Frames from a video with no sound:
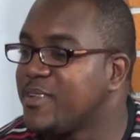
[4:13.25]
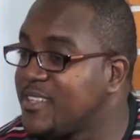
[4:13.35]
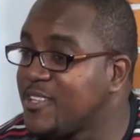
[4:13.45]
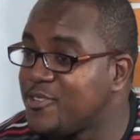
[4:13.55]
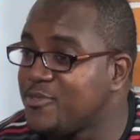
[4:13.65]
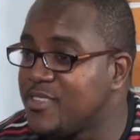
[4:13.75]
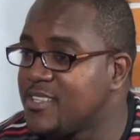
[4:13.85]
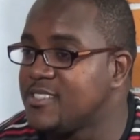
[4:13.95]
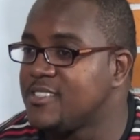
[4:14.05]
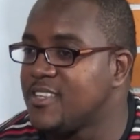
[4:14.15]
But the truth
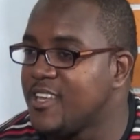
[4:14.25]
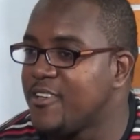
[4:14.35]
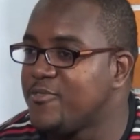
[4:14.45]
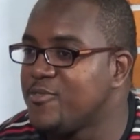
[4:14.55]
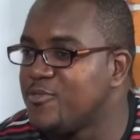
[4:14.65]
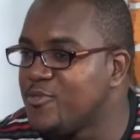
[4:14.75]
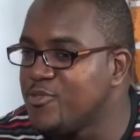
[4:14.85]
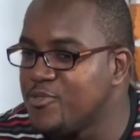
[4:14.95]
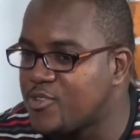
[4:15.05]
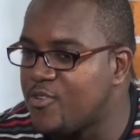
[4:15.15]
is, if you do
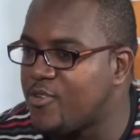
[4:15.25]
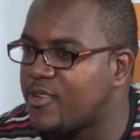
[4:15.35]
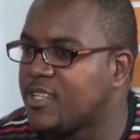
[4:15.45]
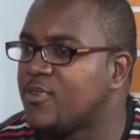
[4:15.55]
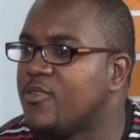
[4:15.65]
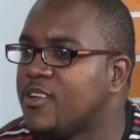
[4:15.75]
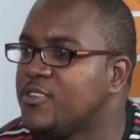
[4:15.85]
use coconut oil,